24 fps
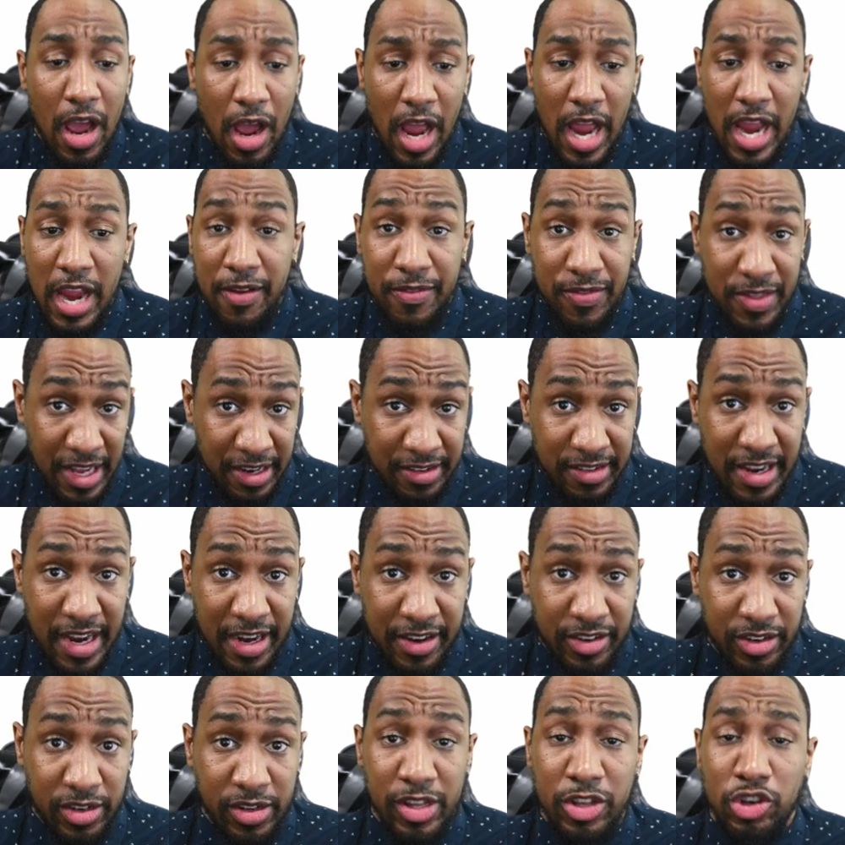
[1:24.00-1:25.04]
if that's
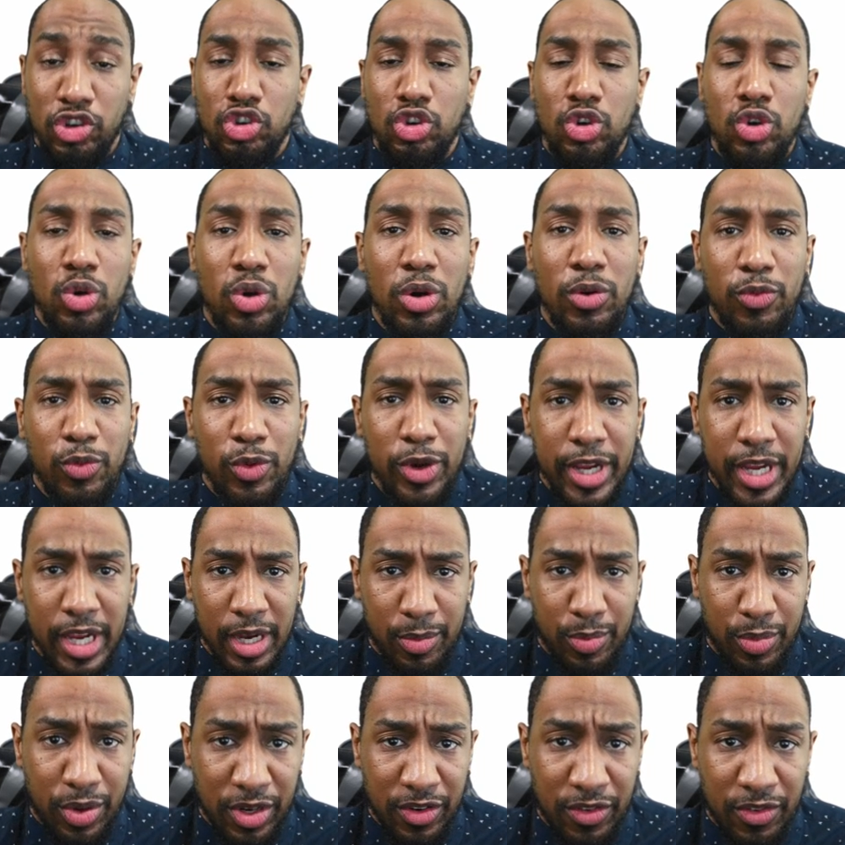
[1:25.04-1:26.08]
actually true, if we can
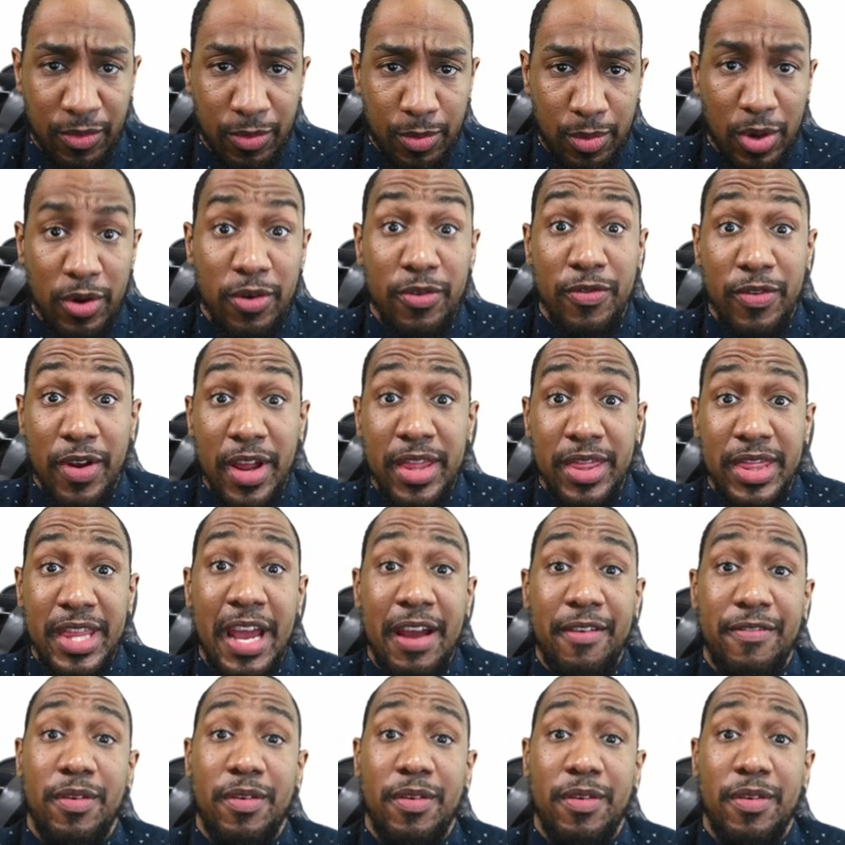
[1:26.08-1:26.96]
prevent that from